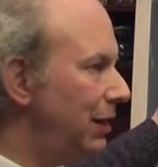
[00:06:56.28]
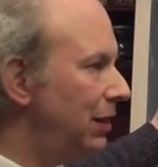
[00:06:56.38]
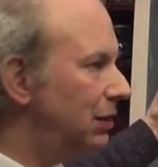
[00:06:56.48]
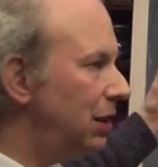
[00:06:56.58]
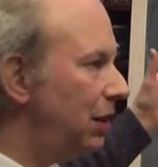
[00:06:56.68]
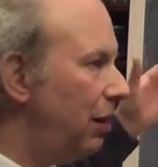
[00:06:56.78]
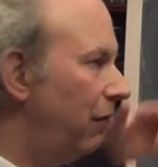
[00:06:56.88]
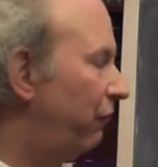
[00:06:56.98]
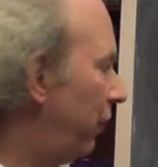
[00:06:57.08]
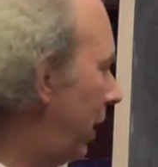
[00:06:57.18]
easy
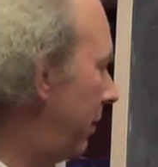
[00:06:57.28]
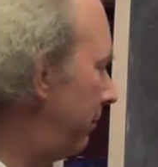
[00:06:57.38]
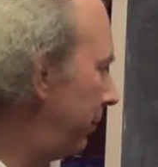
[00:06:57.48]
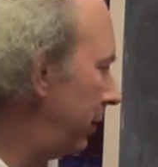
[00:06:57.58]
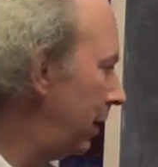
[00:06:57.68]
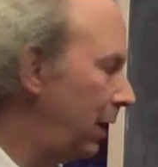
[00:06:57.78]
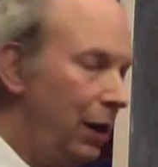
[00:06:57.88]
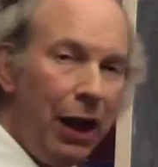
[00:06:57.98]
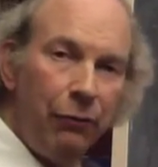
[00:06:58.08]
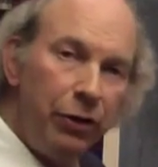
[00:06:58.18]
and fun.
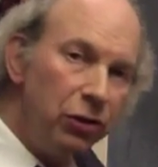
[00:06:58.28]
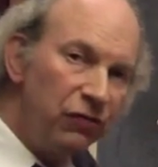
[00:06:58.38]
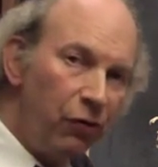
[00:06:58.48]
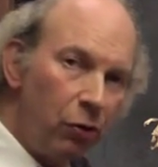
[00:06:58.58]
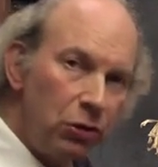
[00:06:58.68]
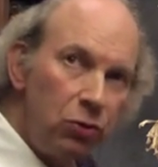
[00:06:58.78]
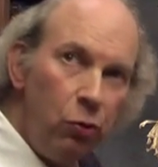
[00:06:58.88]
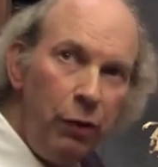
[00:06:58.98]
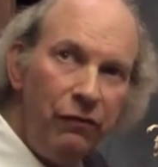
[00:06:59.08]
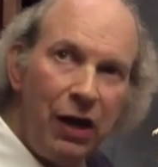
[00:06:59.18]
At Rittner's Floral
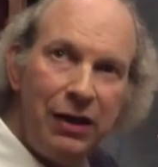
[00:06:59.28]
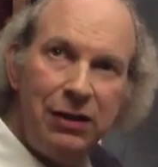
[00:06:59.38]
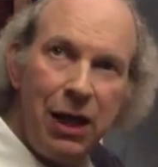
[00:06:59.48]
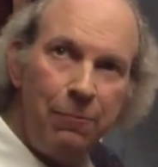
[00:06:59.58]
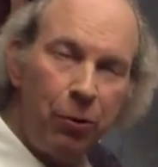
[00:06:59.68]
School, we've got day